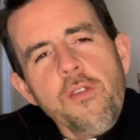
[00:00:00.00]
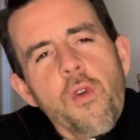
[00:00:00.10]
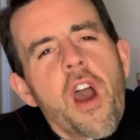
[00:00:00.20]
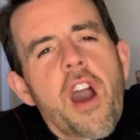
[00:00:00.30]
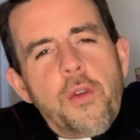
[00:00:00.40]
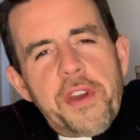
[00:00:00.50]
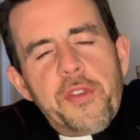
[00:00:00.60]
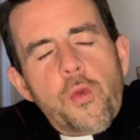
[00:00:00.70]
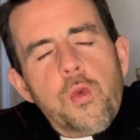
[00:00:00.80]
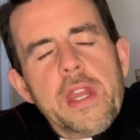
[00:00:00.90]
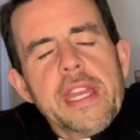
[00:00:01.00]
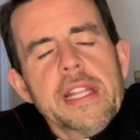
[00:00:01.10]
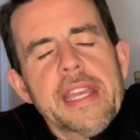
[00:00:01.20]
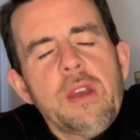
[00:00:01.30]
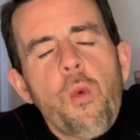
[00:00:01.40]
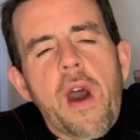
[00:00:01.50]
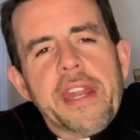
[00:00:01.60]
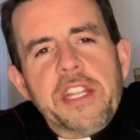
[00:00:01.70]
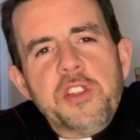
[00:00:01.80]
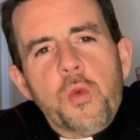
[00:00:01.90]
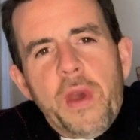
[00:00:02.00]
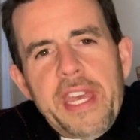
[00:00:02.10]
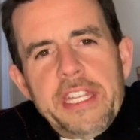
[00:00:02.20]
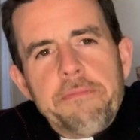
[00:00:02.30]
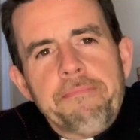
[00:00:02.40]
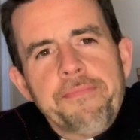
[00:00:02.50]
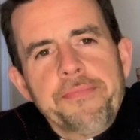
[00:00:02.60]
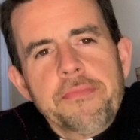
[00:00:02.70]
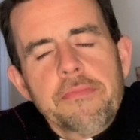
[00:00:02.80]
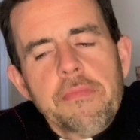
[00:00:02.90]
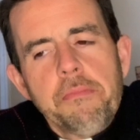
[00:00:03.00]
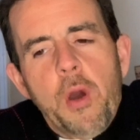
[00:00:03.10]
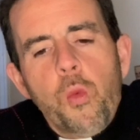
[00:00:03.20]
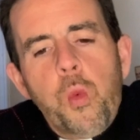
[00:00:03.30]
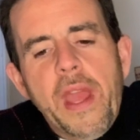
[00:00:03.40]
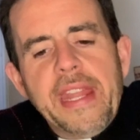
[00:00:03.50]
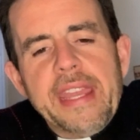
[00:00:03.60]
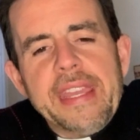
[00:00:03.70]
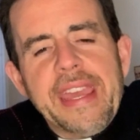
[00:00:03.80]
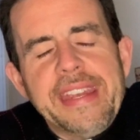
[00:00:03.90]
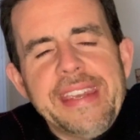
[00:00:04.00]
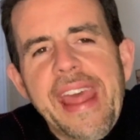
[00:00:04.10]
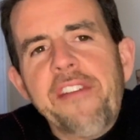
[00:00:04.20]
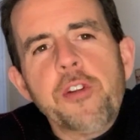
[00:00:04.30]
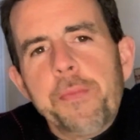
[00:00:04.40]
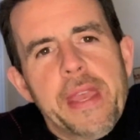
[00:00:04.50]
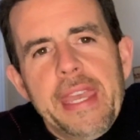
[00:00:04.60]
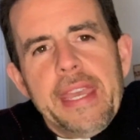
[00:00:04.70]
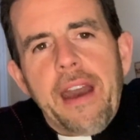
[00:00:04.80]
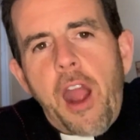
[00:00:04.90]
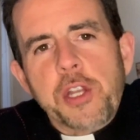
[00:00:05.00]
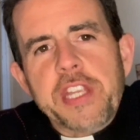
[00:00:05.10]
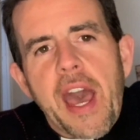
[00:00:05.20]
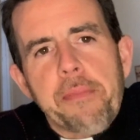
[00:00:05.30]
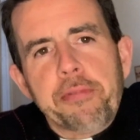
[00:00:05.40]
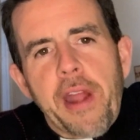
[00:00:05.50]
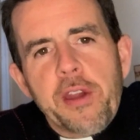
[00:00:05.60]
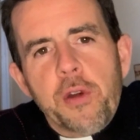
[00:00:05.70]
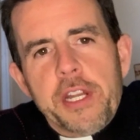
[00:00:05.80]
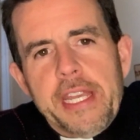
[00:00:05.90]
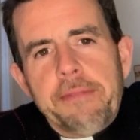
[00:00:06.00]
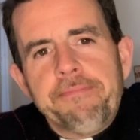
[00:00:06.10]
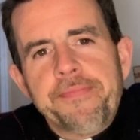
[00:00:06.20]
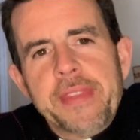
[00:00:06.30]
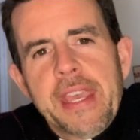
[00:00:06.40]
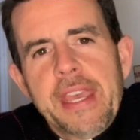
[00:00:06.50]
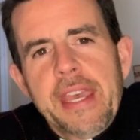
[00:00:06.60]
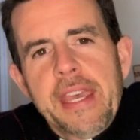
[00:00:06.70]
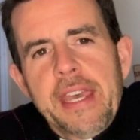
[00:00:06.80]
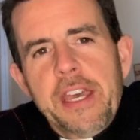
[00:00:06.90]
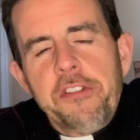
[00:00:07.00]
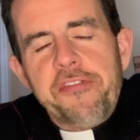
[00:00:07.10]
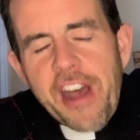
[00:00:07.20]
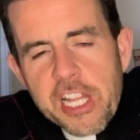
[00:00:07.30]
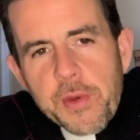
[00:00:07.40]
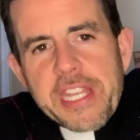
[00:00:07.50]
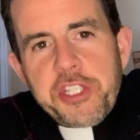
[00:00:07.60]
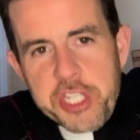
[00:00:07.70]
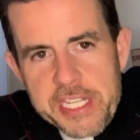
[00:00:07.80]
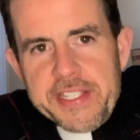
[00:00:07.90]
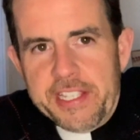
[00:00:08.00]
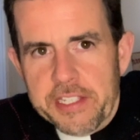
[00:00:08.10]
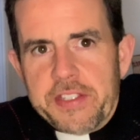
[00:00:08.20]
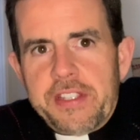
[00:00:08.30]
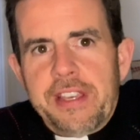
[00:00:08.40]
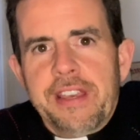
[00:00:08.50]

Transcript: wrong with really wanting to win, but winning can never be our top priority. Following Jesus